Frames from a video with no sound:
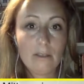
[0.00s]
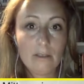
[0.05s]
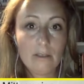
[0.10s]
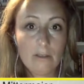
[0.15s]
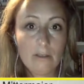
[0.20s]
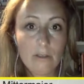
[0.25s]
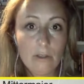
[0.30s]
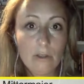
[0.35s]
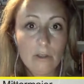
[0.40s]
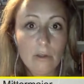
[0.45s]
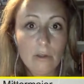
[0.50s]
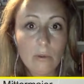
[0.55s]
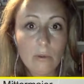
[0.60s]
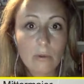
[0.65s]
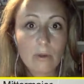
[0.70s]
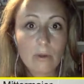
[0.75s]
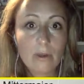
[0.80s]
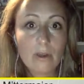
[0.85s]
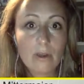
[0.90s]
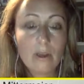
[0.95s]

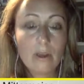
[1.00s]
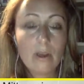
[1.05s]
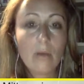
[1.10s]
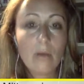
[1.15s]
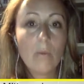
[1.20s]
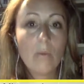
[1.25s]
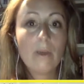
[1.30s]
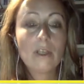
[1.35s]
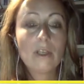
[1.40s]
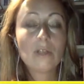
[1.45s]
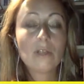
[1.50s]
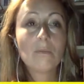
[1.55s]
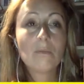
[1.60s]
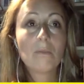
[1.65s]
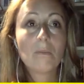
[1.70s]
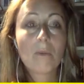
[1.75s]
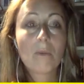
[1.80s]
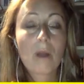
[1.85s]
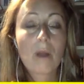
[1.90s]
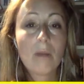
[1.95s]
you, which
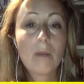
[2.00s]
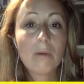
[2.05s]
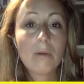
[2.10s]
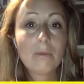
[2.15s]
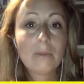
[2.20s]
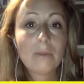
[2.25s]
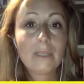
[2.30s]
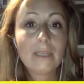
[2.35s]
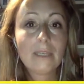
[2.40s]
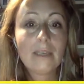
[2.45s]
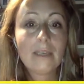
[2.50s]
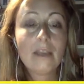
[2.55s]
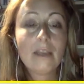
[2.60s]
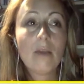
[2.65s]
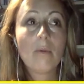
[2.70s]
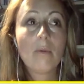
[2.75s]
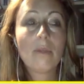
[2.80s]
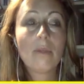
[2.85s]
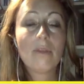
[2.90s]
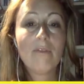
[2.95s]
probably
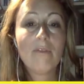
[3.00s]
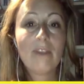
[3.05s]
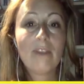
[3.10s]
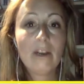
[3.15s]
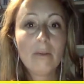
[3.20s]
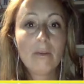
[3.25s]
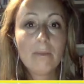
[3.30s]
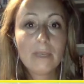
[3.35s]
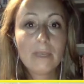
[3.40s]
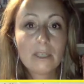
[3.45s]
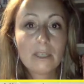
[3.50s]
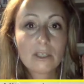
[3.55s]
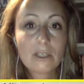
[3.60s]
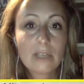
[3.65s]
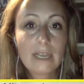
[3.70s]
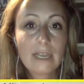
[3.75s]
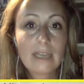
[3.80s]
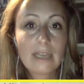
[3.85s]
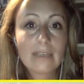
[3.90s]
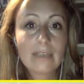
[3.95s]
with a very big
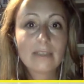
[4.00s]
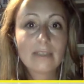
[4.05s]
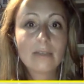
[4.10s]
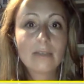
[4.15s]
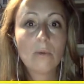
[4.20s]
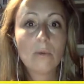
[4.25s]
chance